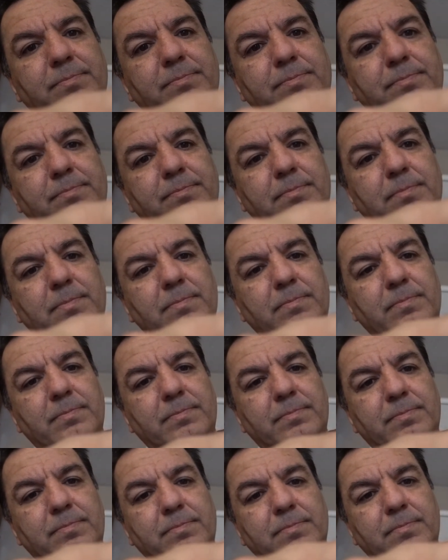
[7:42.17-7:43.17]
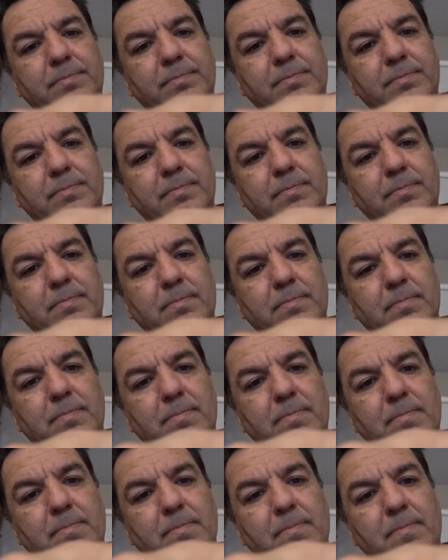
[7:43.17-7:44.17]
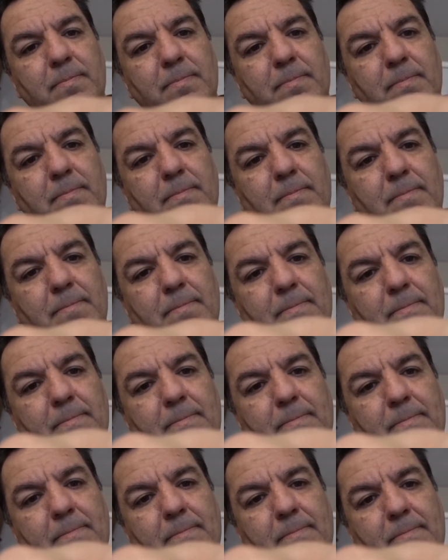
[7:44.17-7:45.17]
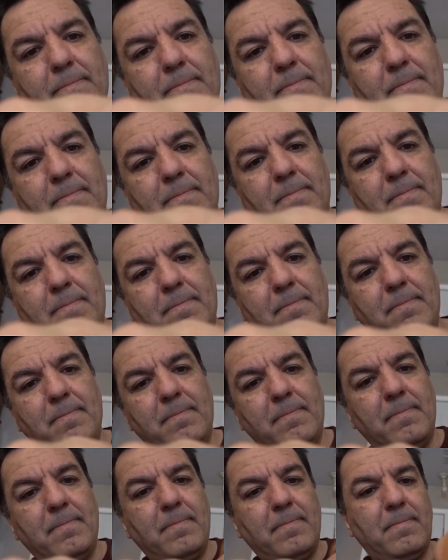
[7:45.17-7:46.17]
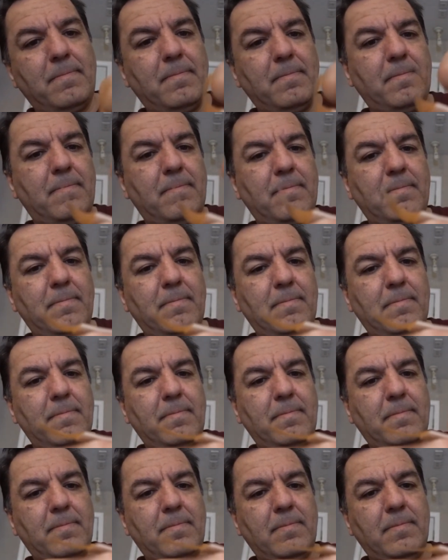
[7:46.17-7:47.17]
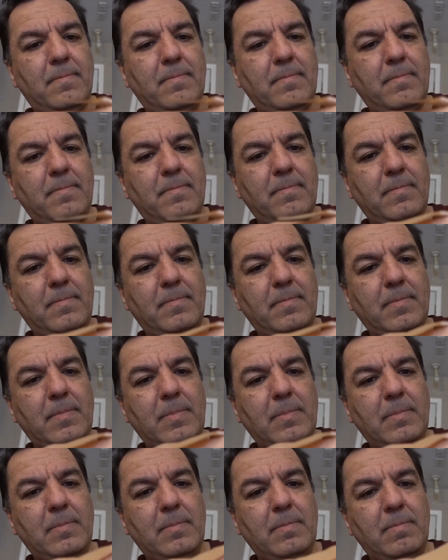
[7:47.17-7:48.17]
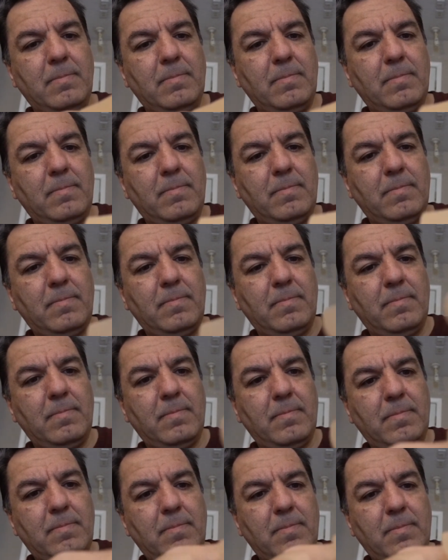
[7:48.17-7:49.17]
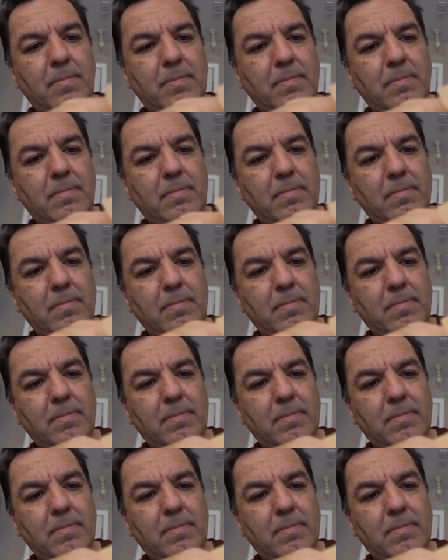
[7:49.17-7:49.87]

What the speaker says: Nothing is said.